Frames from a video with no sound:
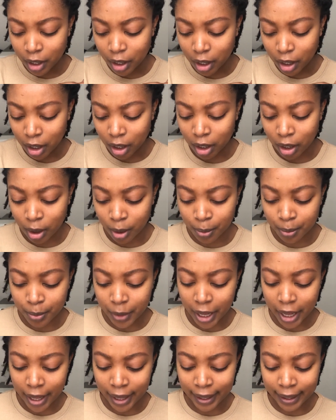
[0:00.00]

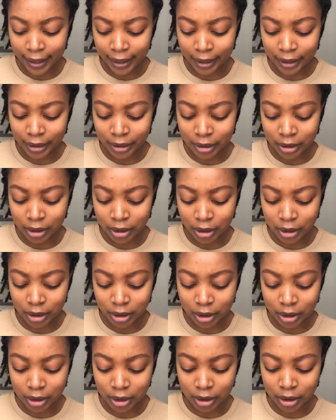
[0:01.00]

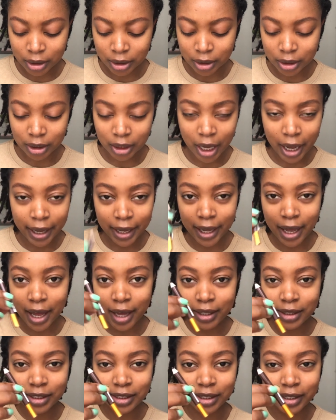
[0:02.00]
and I
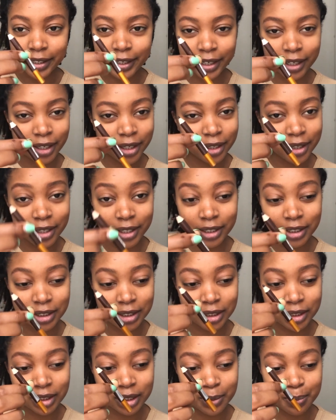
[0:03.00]
can't link
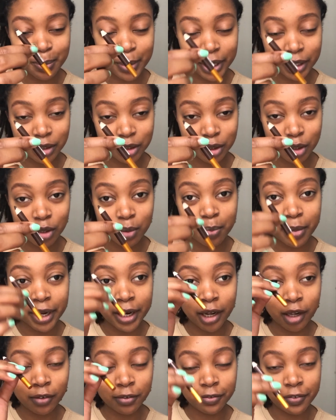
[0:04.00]
this pencil, but
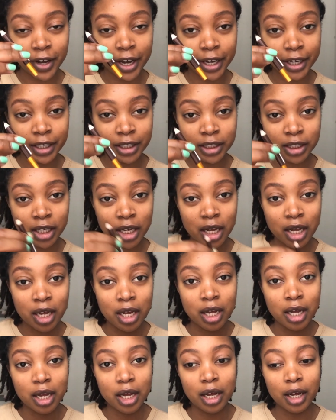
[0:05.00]
I'll find
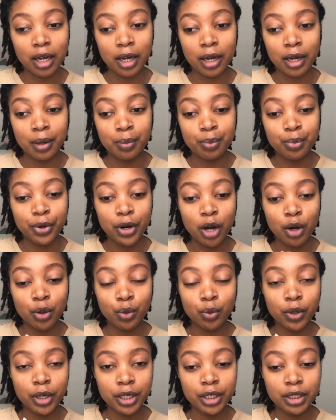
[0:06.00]
brown
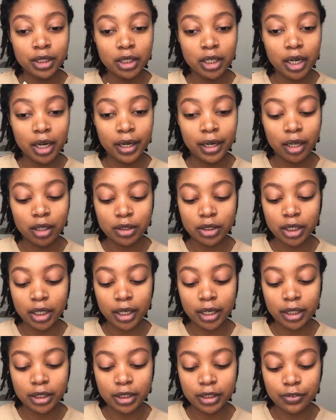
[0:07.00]
one, an
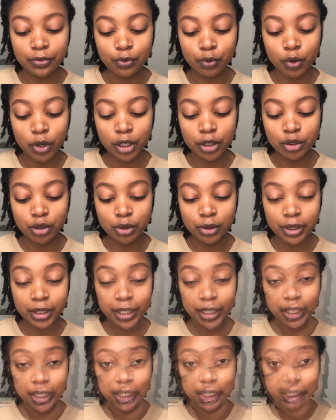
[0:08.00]
alternative one to
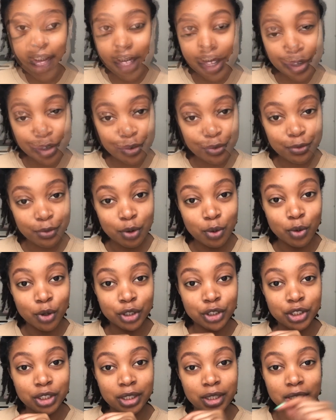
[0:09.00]
link. Thank you for
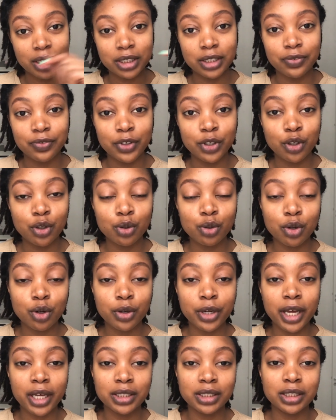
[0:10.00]
watching this video. Don't
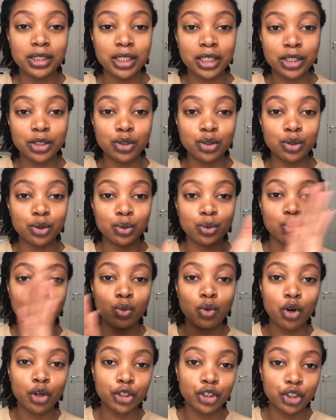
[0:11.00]
hesitate to
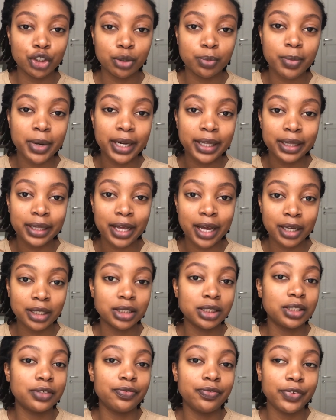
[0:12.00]
watch my
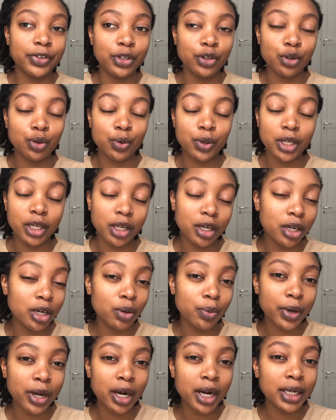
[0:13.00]
last video here
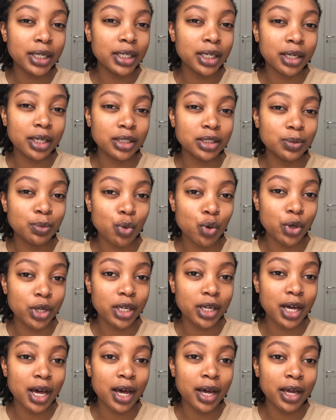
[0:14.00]
where I did a
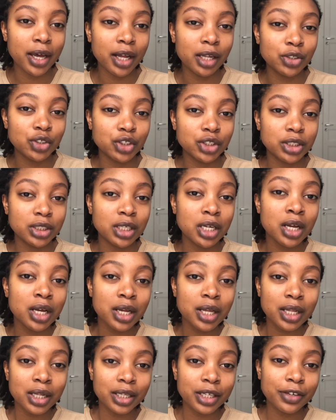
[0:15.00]
smoky eye. I'll just
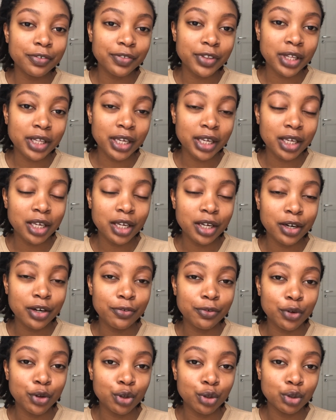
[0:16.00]
leave the link here
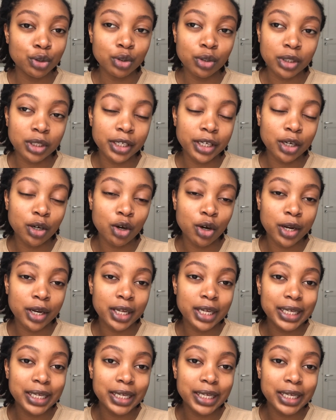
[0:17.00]
for you to click on